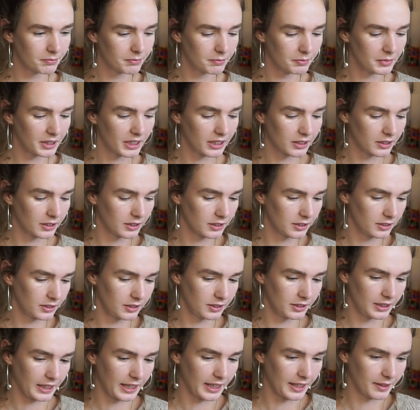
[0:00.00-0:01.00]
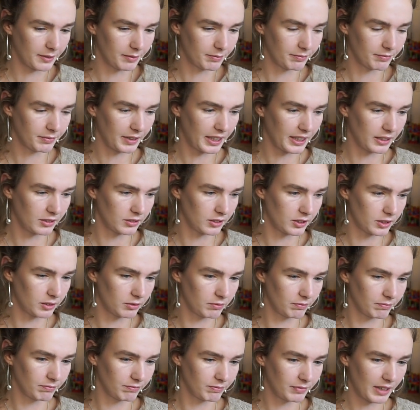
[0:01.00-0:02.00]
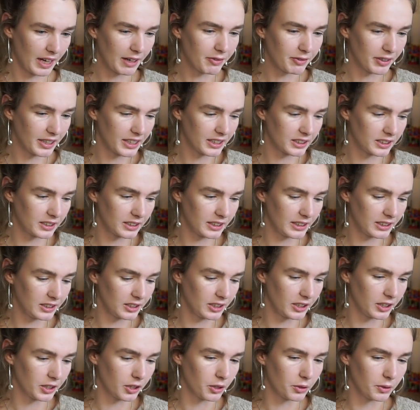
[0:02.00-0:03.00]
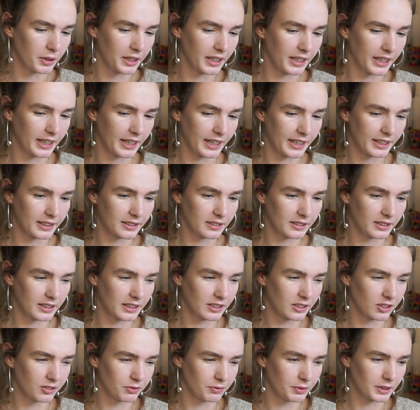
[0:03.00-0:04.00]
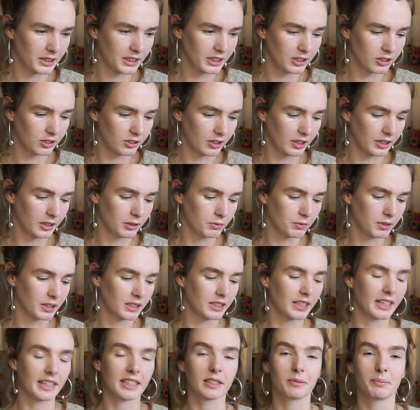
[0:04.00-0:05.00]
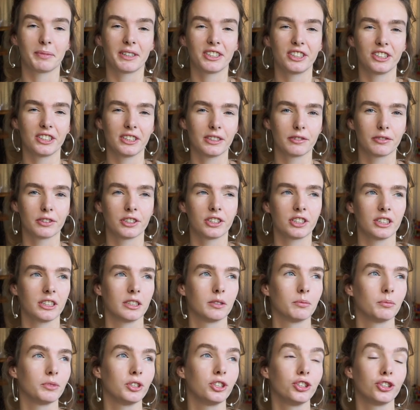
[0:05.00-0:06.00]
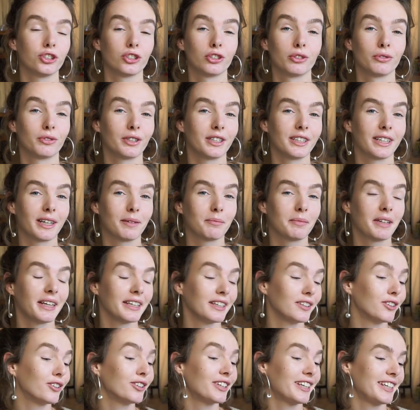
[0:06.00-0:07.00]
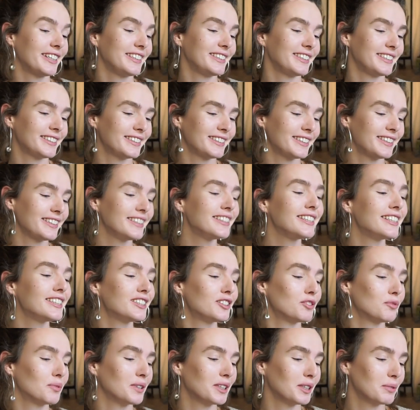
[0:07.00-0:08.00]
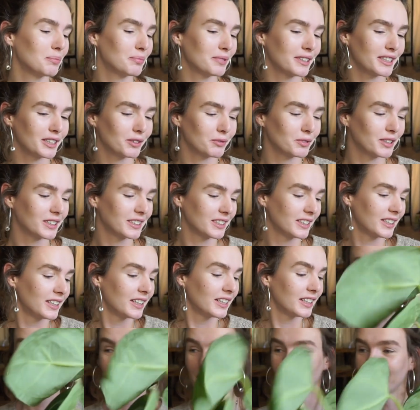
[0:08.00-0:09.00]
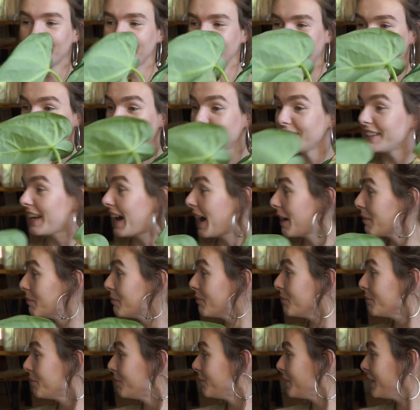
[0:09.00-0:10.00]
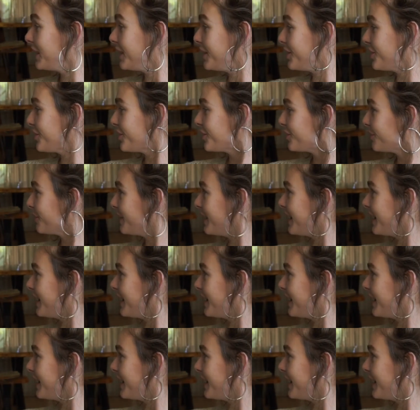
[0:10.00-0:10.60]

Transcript: because yeah, I don't know, I think it's an easy going and it's a really stunning one. Like, especially if I see a mature one, I'm like, okay, it's a really pretty one. But yeah, I'm pretty sure we